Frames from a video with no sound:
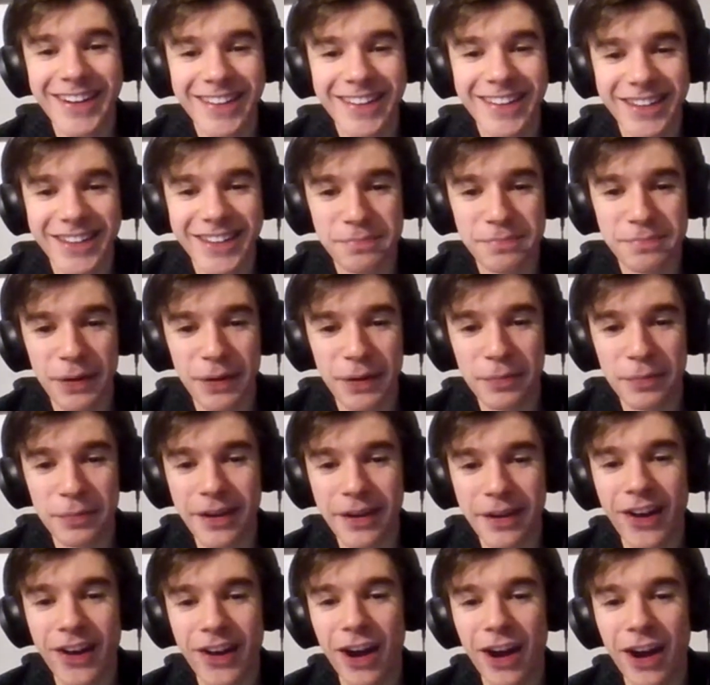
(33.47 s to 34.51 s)
That's probably
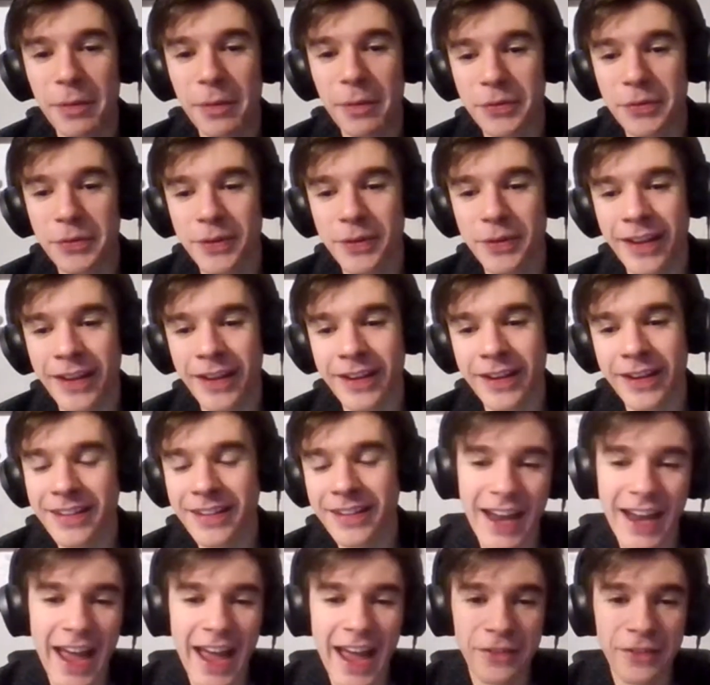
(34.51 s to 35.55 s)
pretty common between like
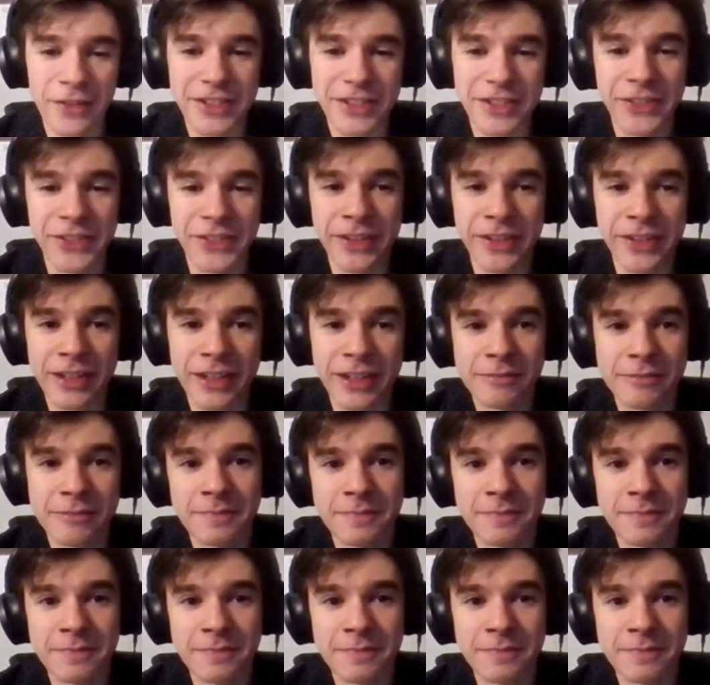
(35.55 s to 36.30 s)
every student.